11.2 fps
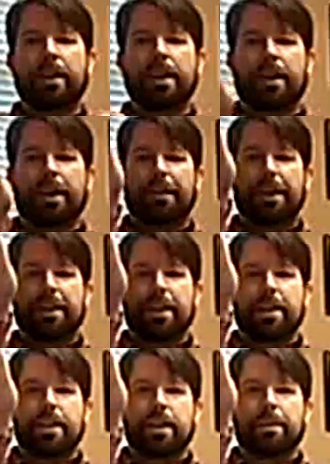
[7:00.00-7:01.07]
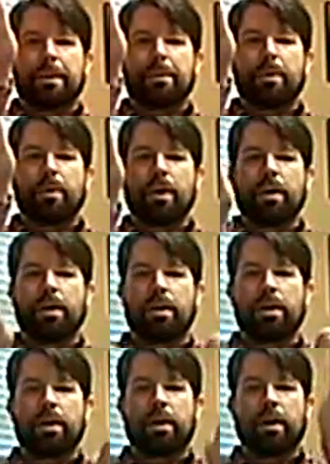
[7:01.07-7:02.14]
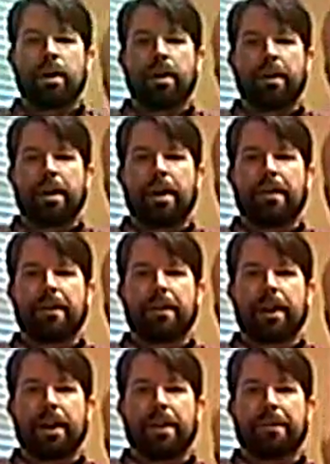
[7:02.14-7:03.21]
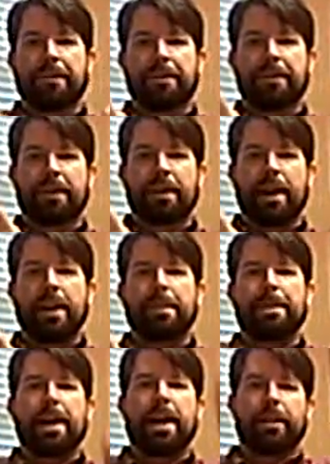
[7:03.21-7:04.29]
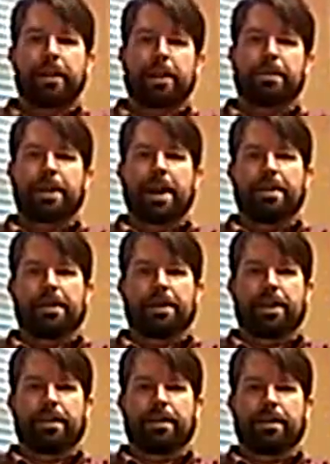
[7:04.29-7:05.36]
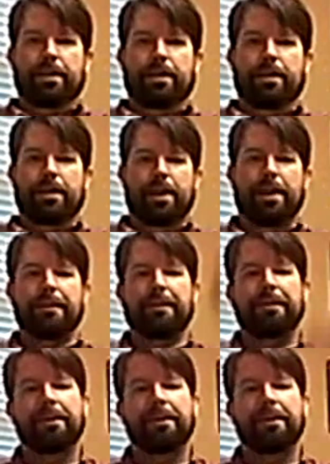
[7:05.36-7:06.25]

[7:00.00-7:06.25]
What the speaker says: Clear and convincing is a little bit more. Okay? And then beyond a reasonable doubt is this. Okay?